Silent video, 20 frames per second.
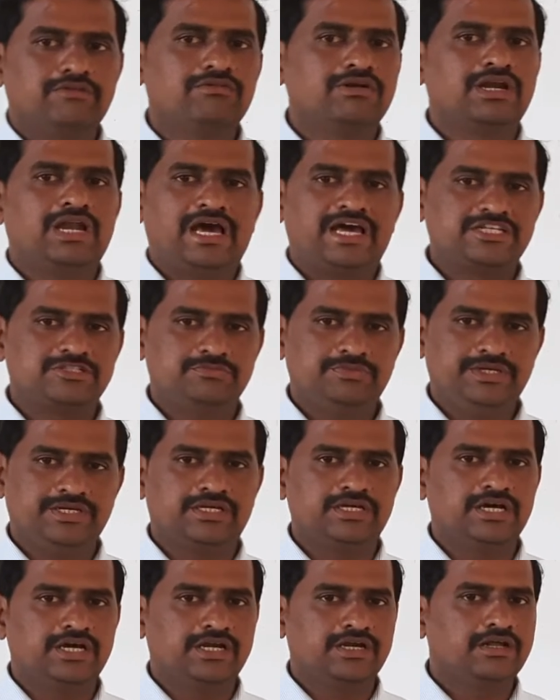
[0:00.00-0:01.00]
large
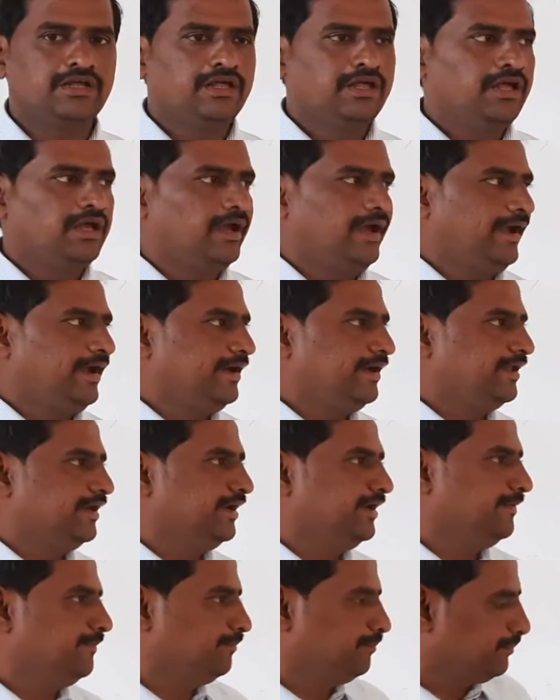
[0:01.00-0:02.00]
beaker and
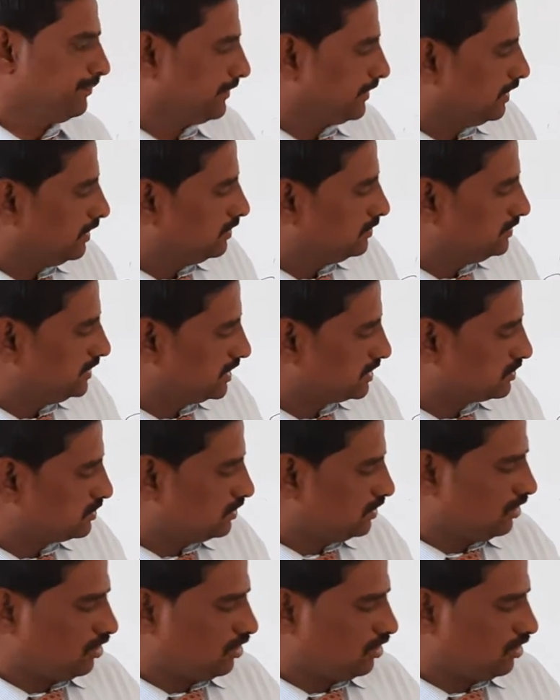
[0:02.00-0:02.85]
just